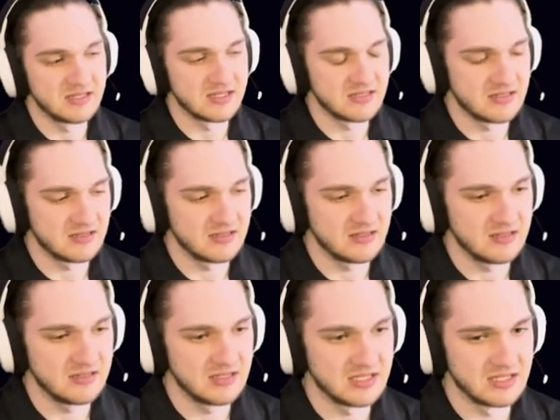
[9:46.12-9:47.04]
Is this
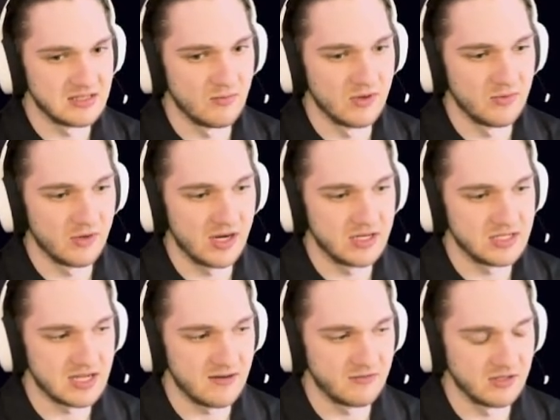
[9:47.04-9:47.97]
this is the one where
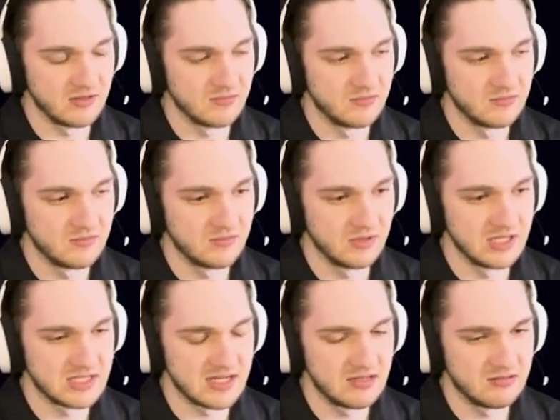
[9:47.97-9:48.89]
I just have to
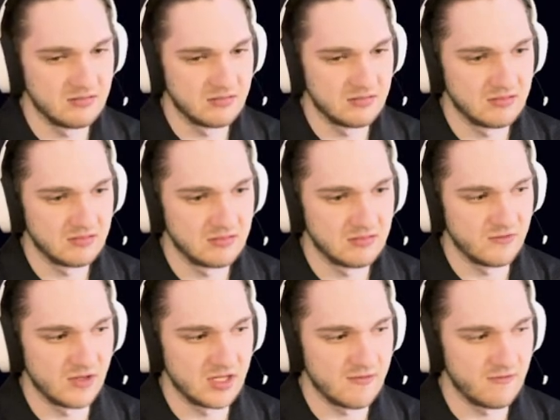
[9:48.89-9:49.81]
listen
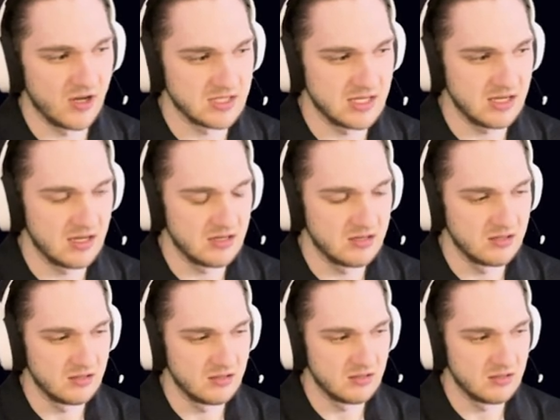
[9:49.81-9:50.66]
to Funtime Foxy again?